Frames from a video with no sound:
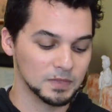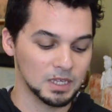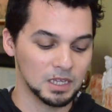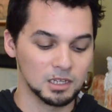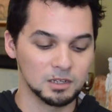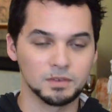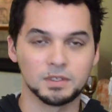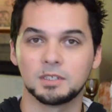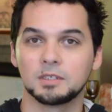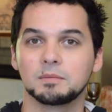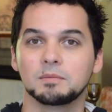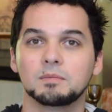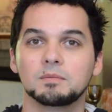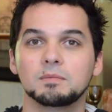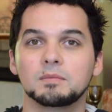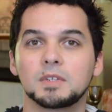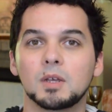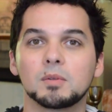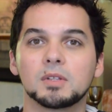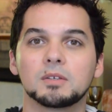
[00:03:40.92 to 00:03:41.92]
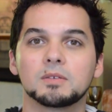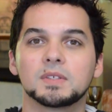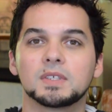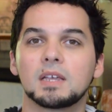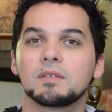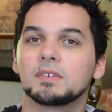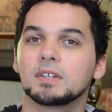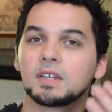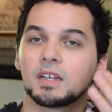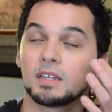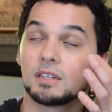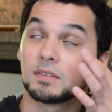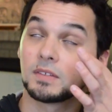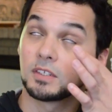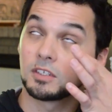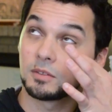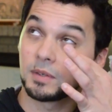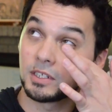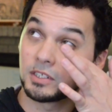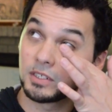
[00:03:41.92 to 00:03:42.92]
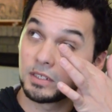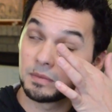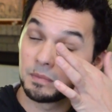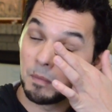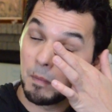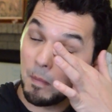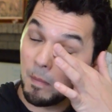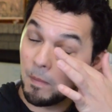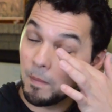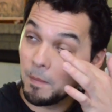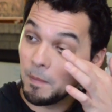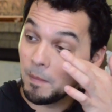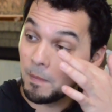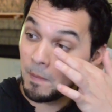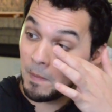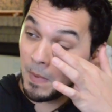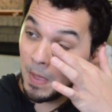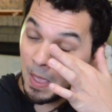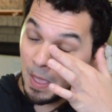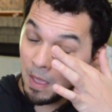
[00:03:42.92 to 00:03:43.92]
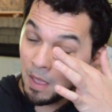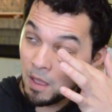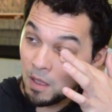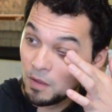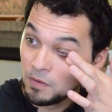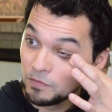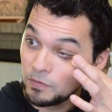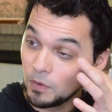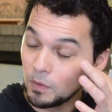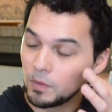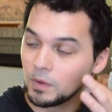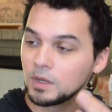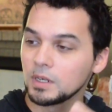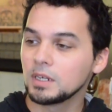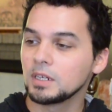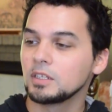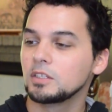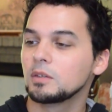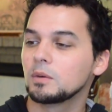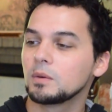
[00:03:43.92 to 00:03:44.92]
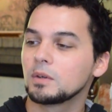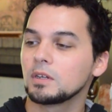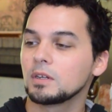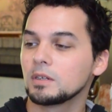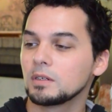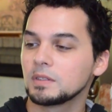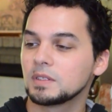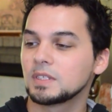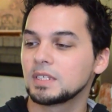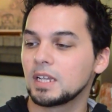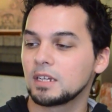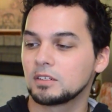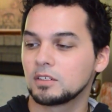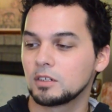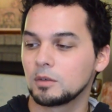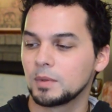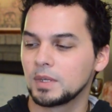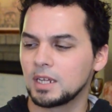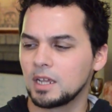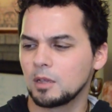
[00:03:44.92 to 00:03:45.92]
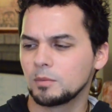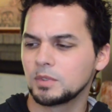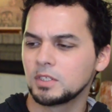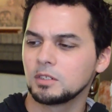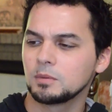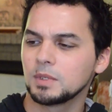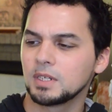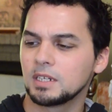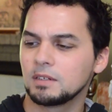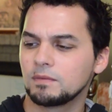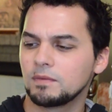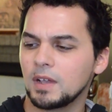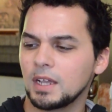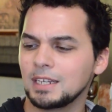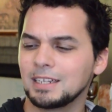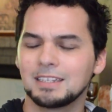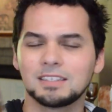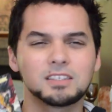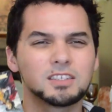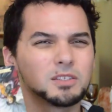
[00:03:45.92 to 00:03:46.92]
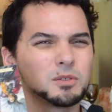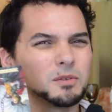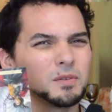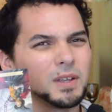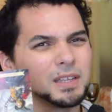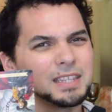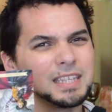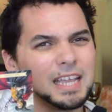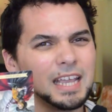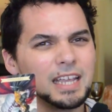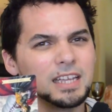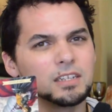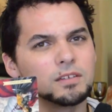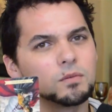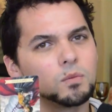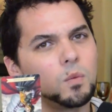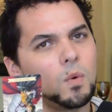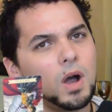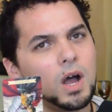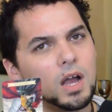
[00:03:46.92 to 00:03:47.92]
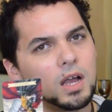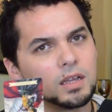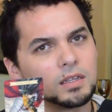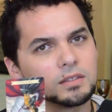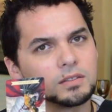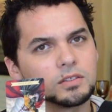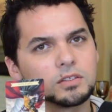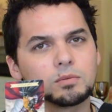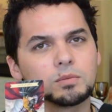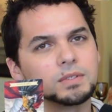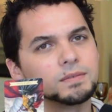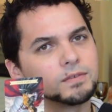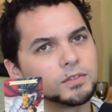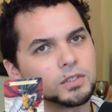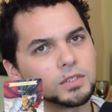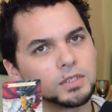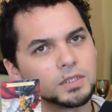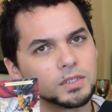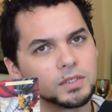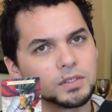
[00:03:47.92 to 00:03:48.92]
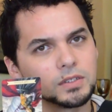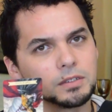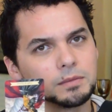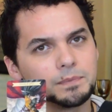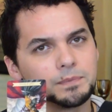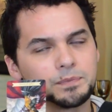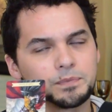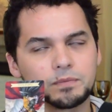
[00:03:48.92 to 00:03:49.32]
Kind of a 007 kind of situation. For your Earth sector, when it comes to your work and finances, we've got the Eight of Wands reversed.